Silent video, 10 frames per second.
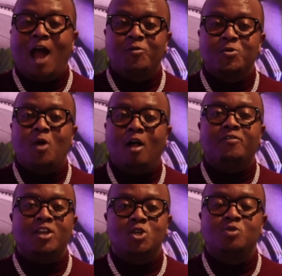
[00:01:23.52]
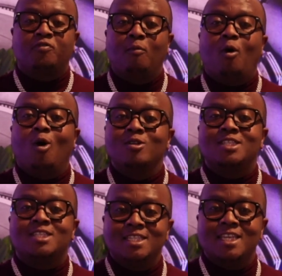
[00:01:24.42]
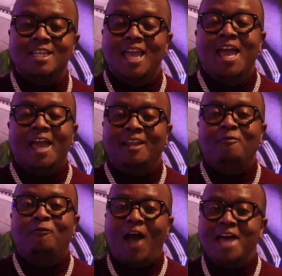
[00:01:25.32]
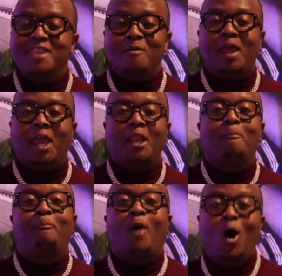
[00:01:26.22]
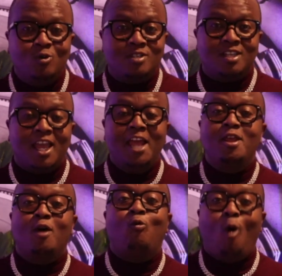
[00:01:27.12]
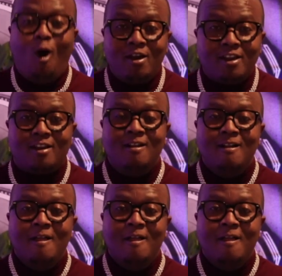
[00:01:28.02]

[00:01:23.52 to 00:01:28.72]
unresolved issues from old season, and invite them in a boat, in the water.